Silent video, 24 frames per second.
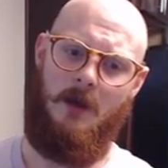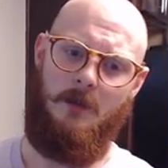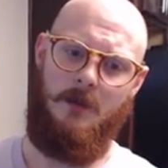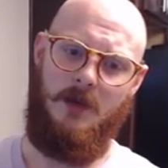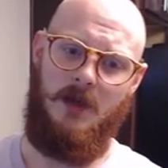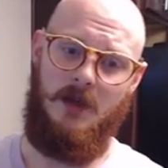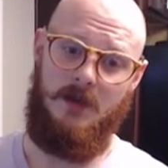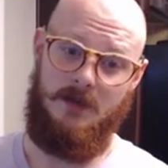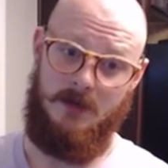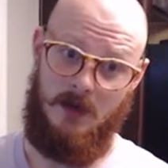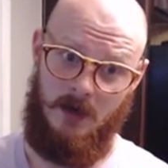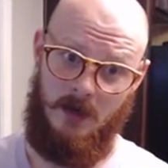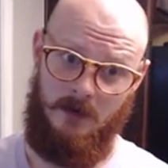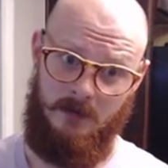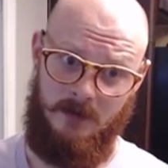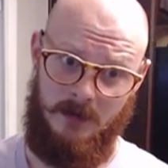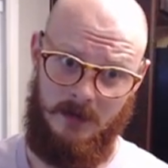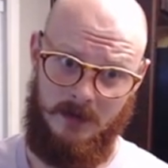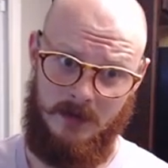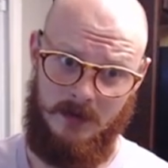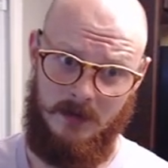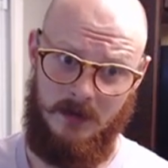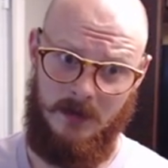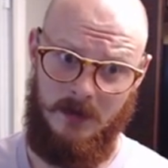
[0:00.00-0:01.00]
because
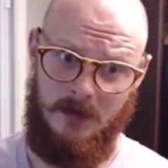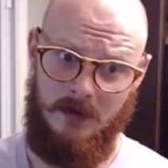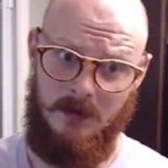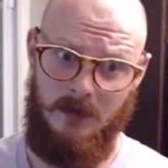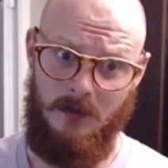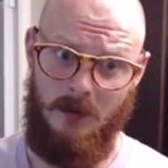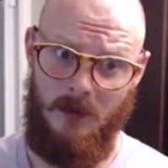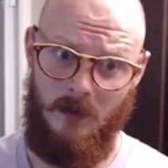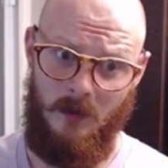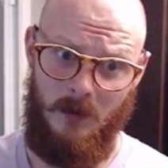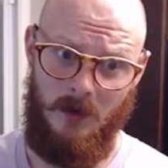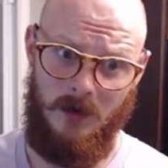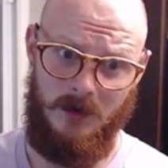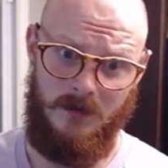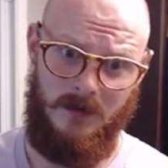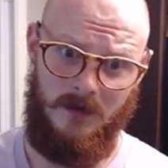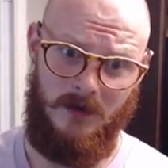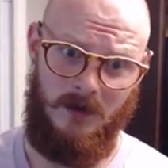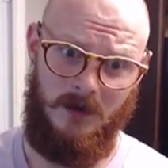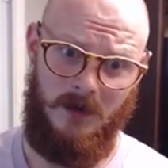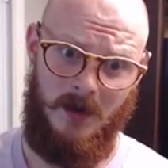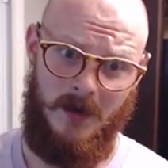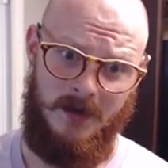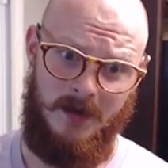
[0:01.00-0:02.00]
obviously the rewards
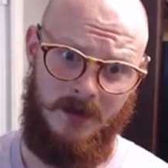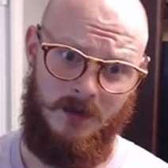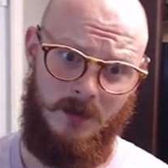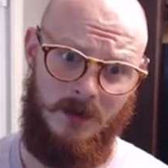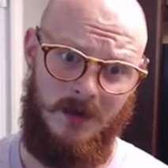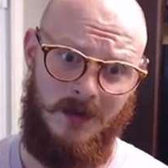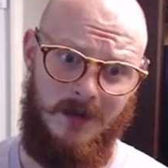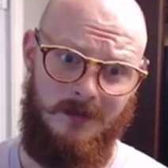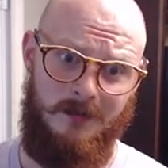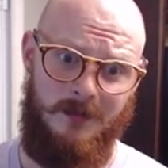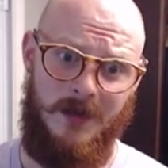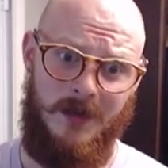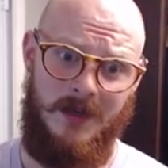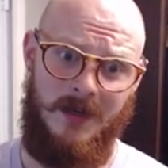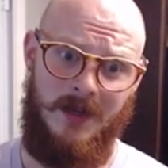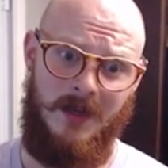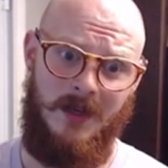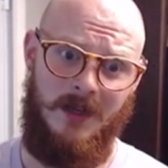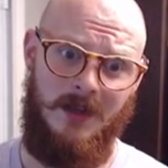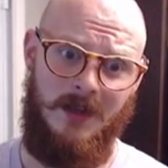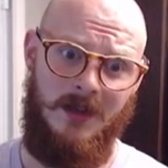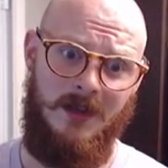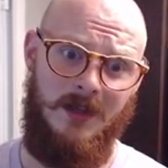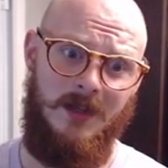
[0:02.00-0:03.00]
for Alliance War have been
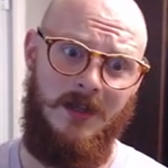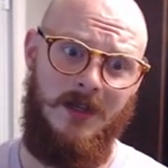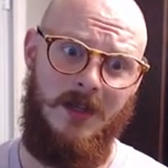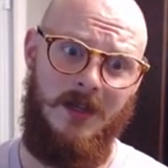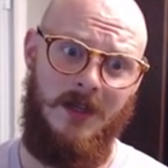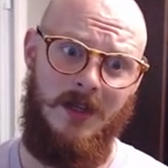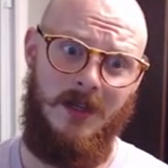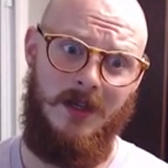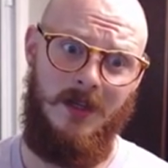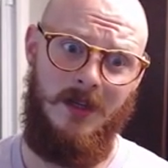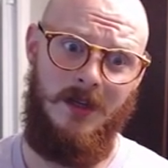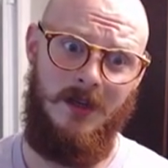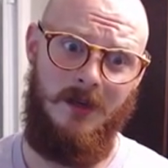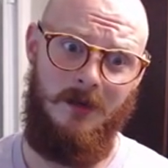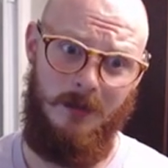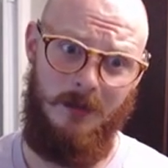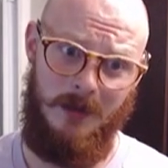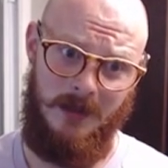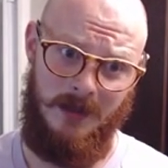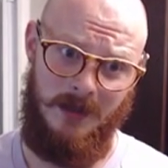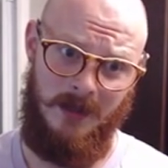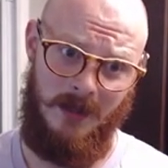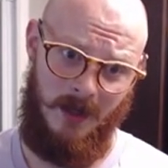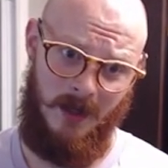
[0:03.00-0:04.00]
a little
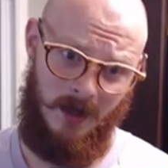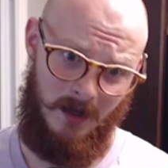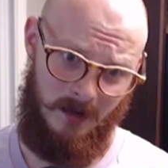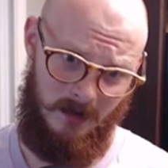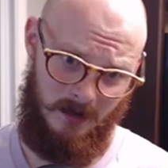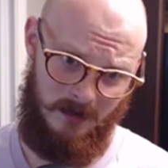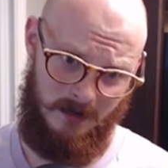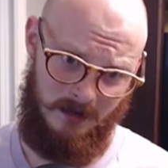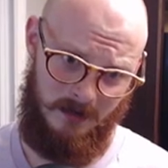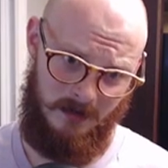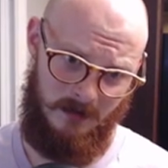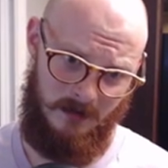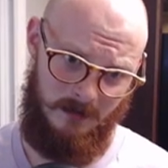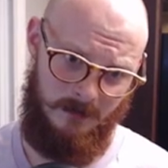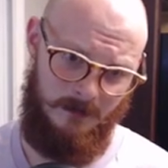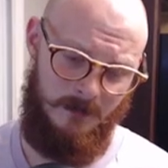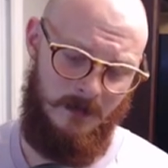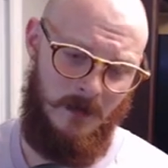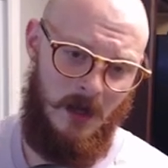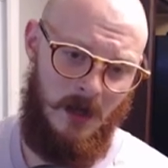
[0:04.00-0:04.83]
bit lackluster.